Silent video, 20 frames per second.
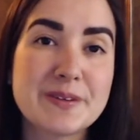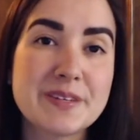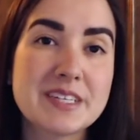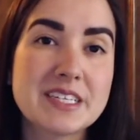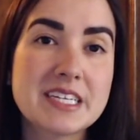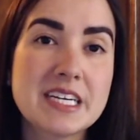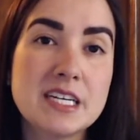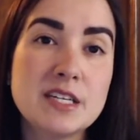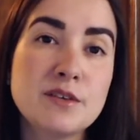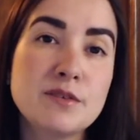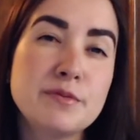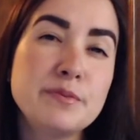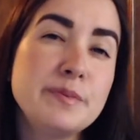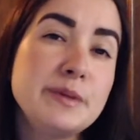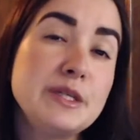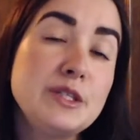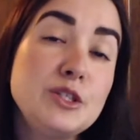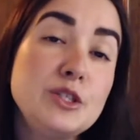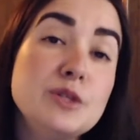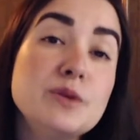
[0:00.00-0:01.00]
kind of be
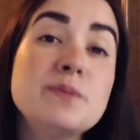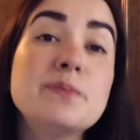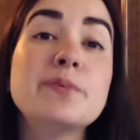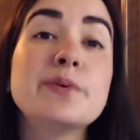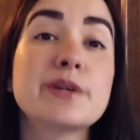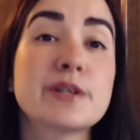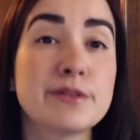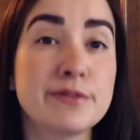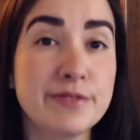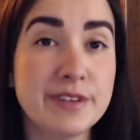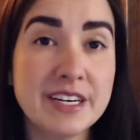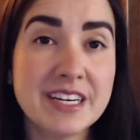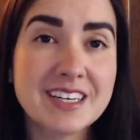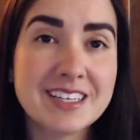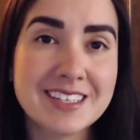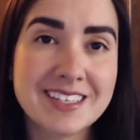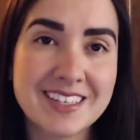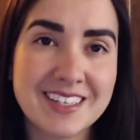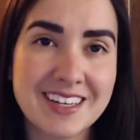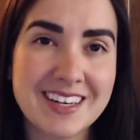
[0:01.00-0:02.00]
too
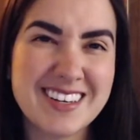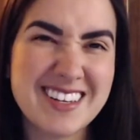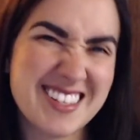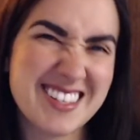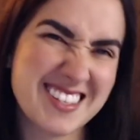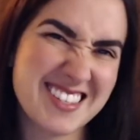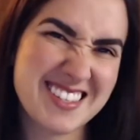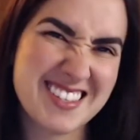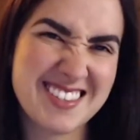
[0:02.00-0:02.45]
perfect as